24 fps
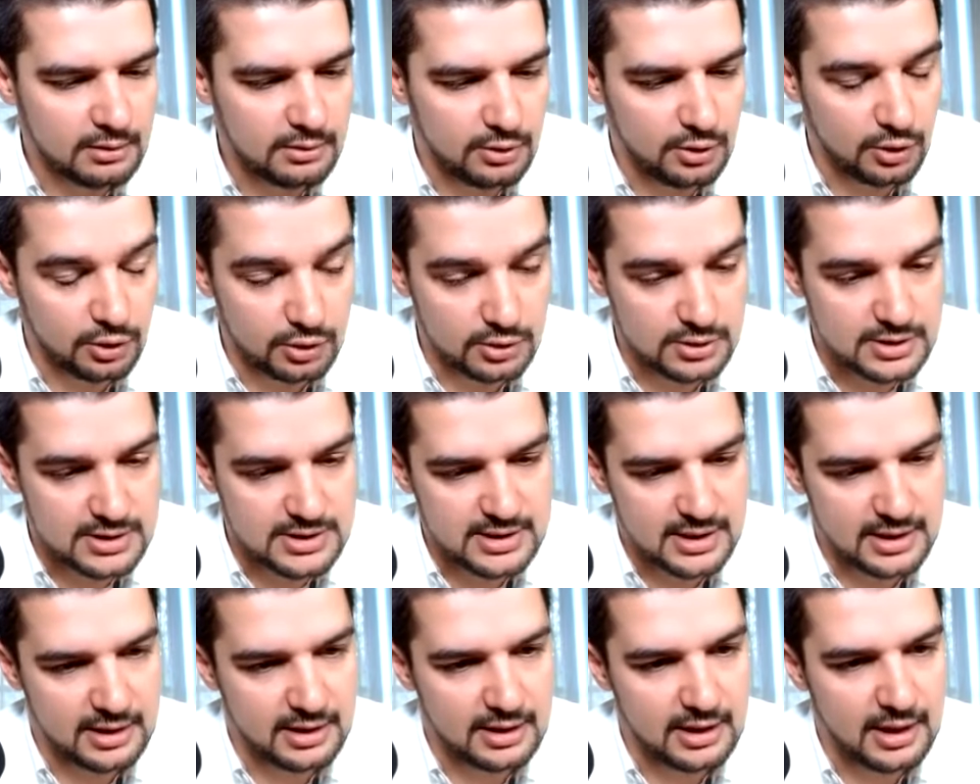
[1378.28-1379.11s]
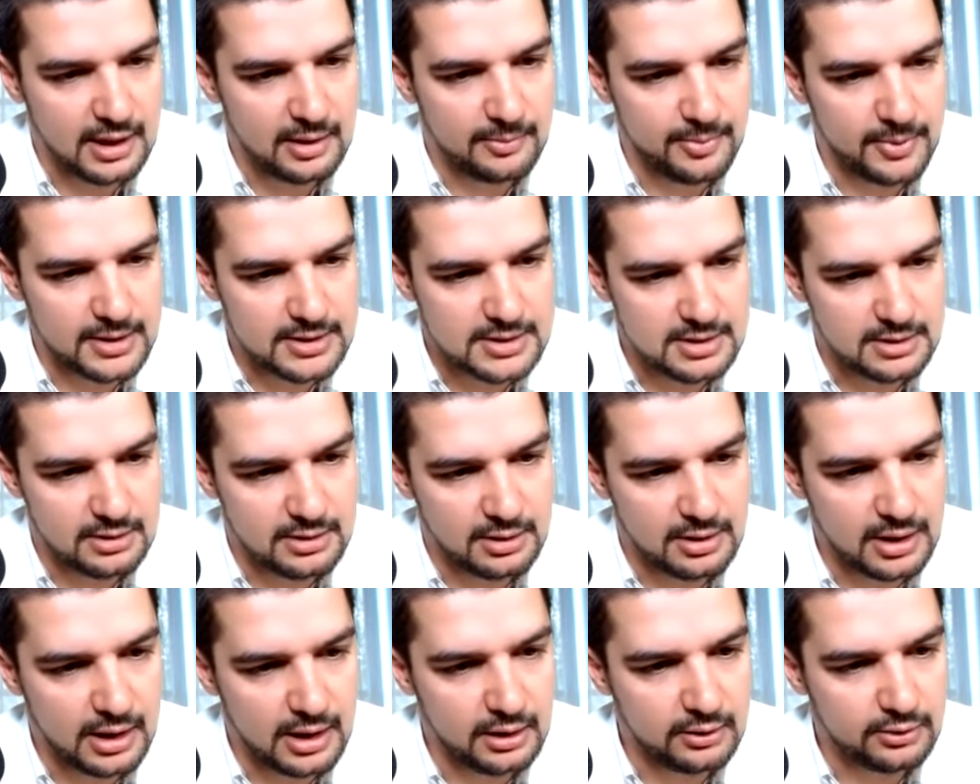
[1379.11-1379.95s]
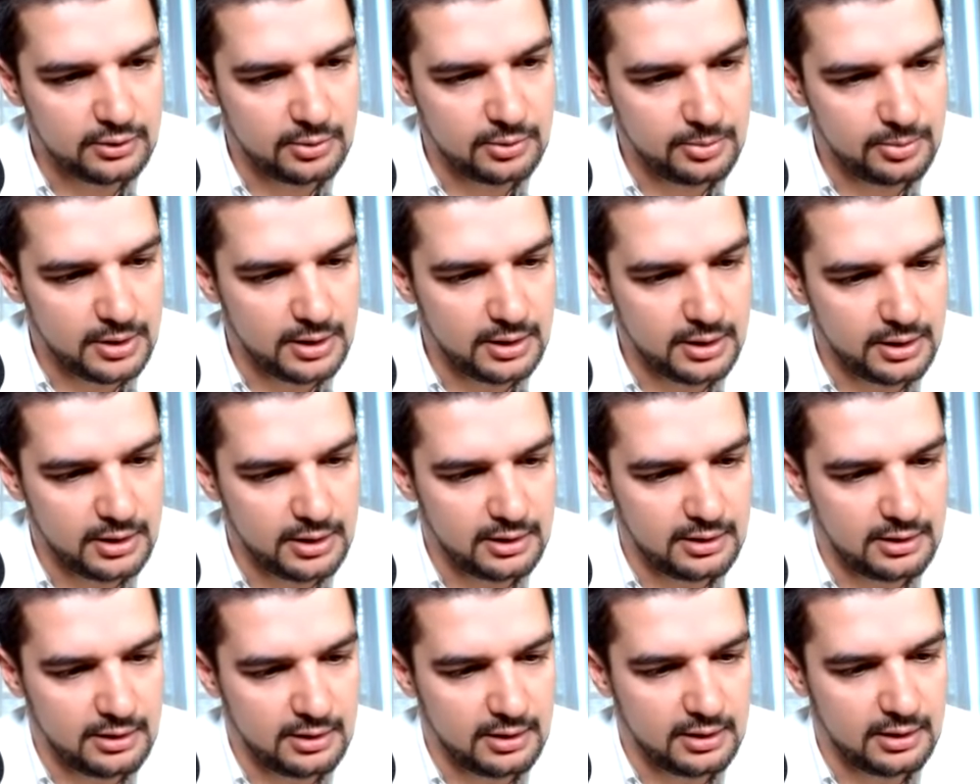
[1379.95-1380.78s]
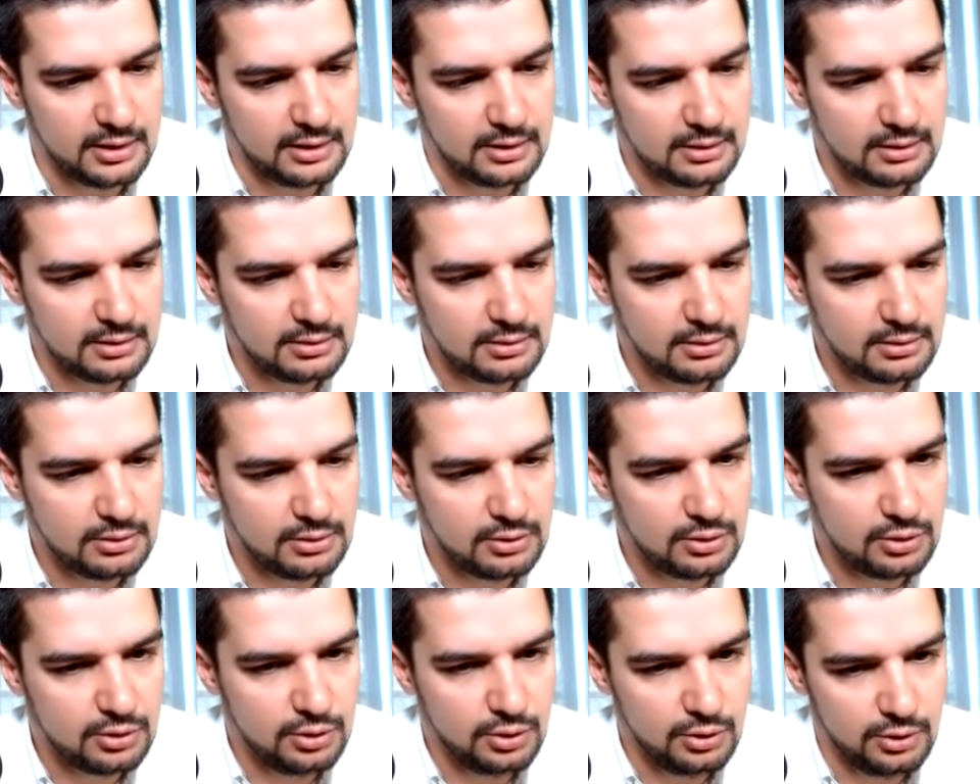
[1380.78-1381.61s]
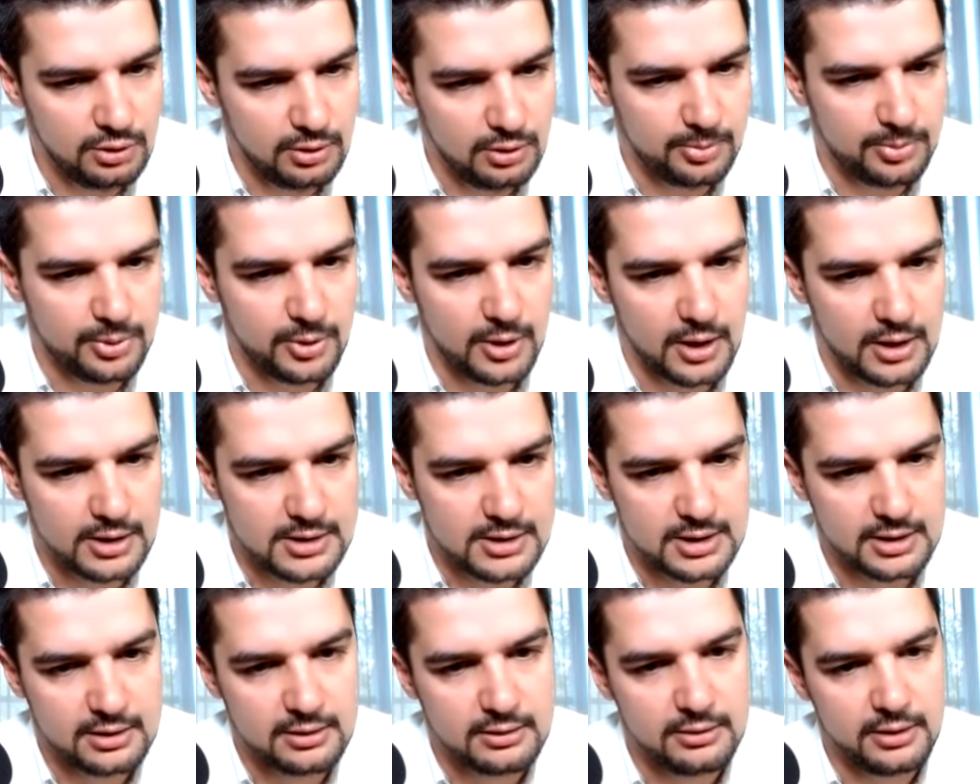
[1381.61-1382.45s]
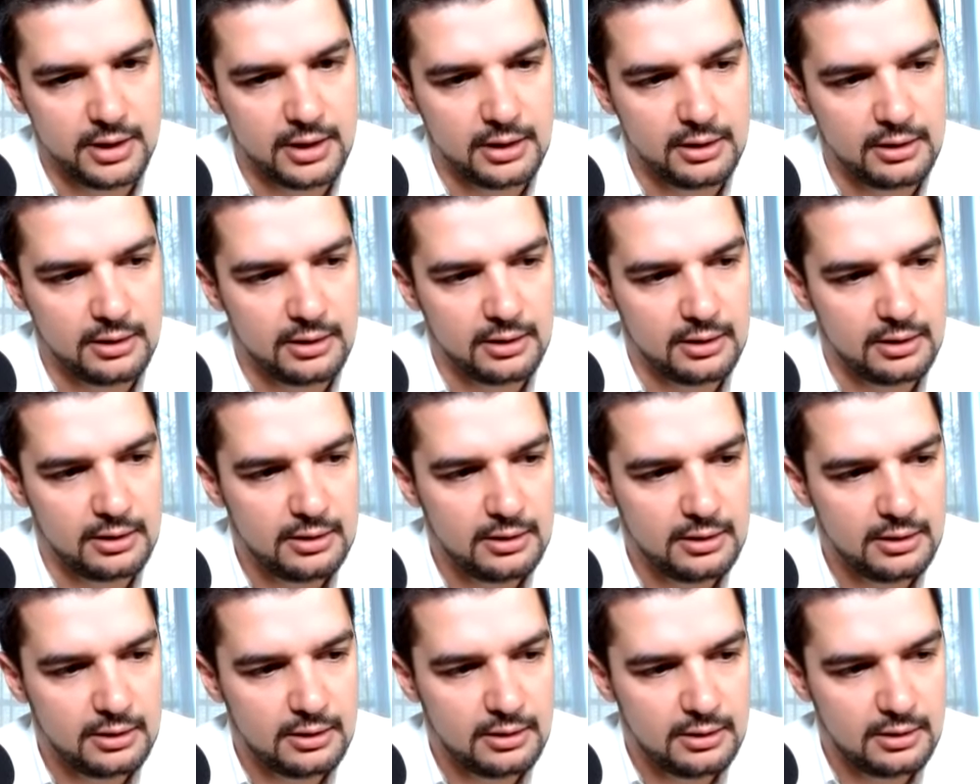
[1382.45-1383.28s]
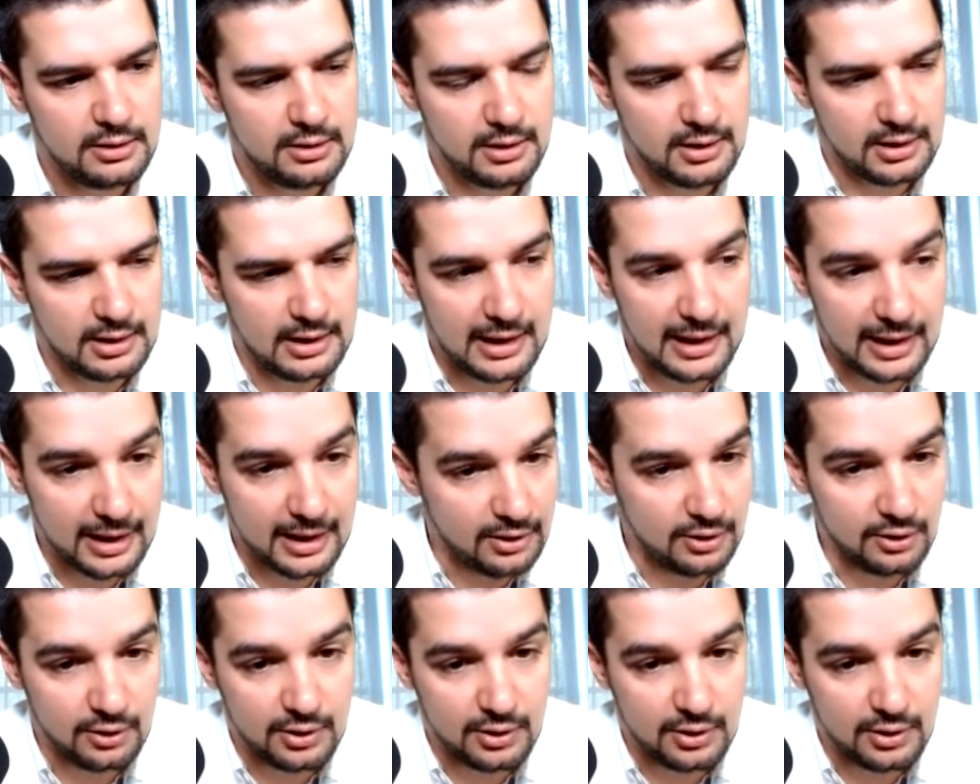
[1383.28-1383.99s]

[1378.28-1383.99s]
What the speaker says: you could set it up as an accountability thing to the project creator that, hey,